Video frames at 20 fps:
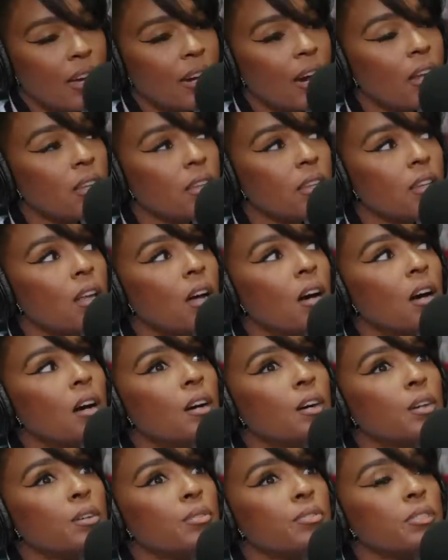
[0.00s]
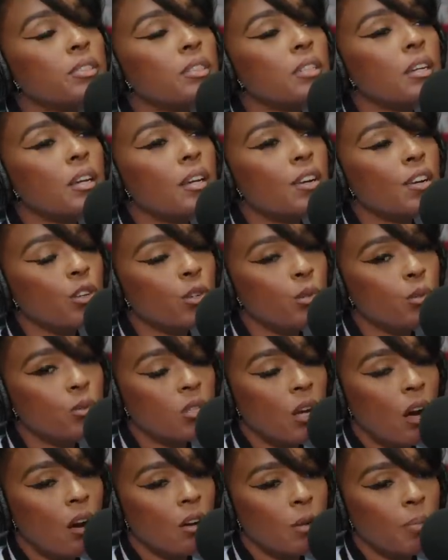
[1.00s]
and I love to hear you
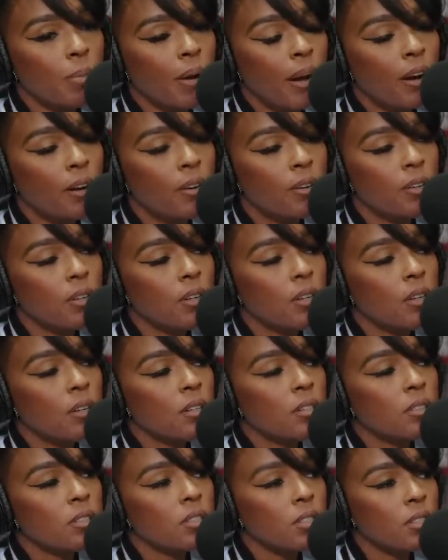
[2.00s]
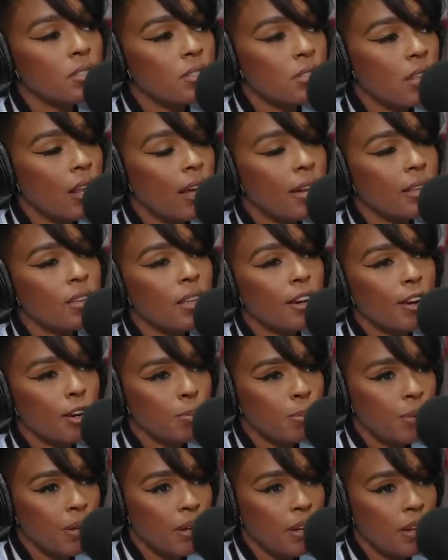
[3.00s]
talk about just like
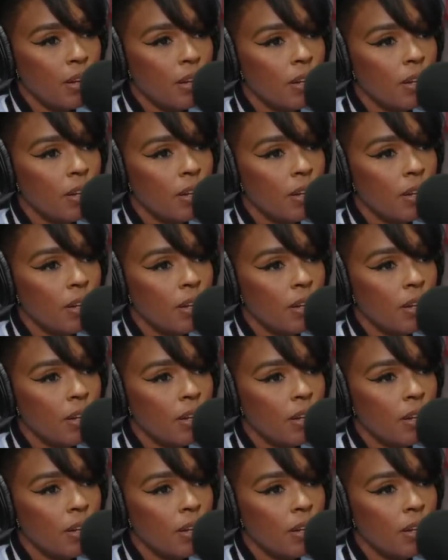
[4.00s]
therapy.